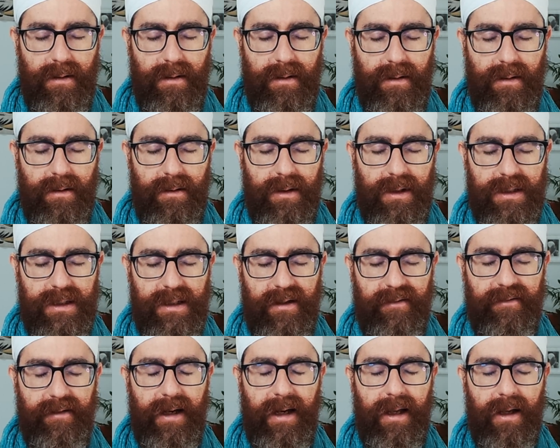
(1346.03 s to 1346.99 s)
Notice the
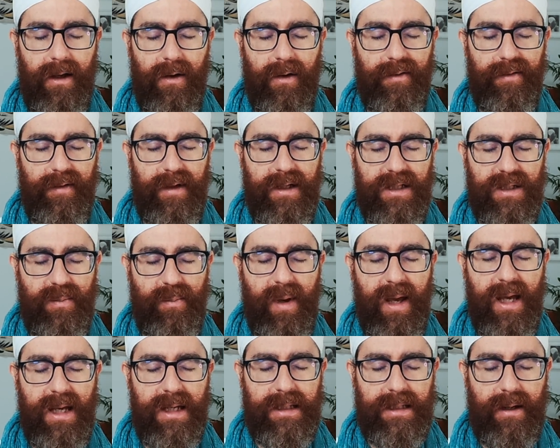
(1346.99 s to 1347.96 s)
feeling of the
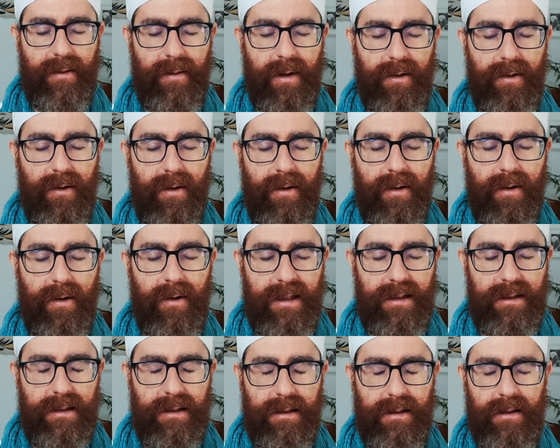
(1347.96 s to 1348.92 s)
space around your
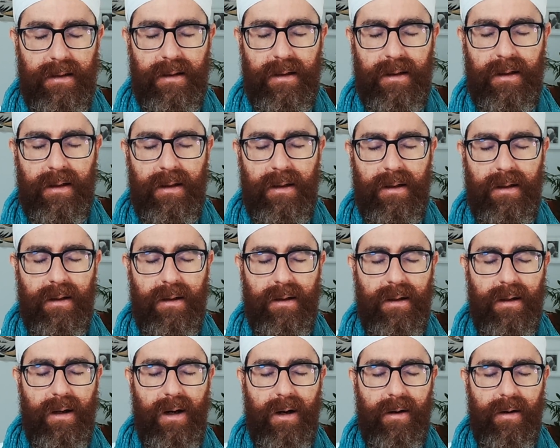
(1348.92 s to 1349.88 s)
head,
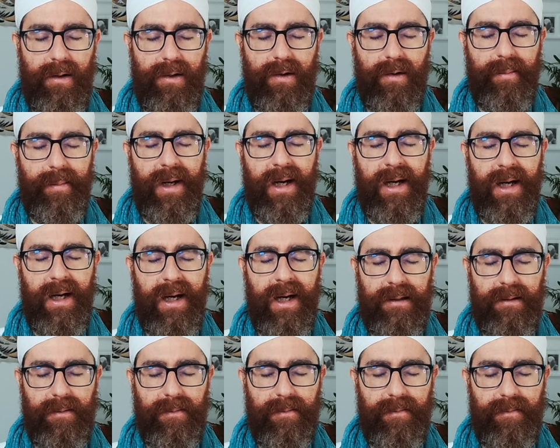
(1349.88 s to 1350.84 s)
around your body,
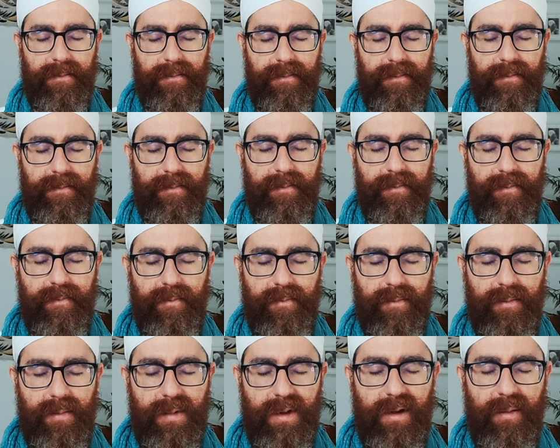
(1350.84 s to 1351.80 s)

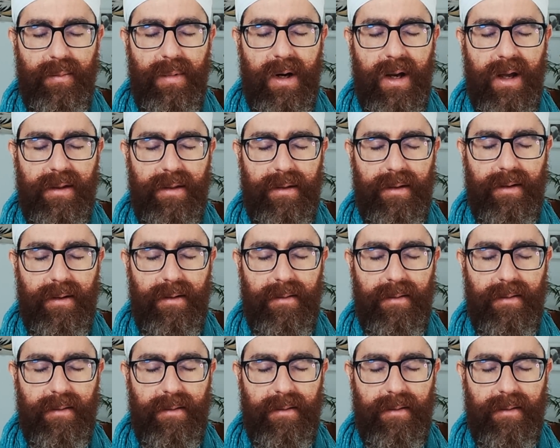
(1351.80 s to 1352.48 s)
the breath.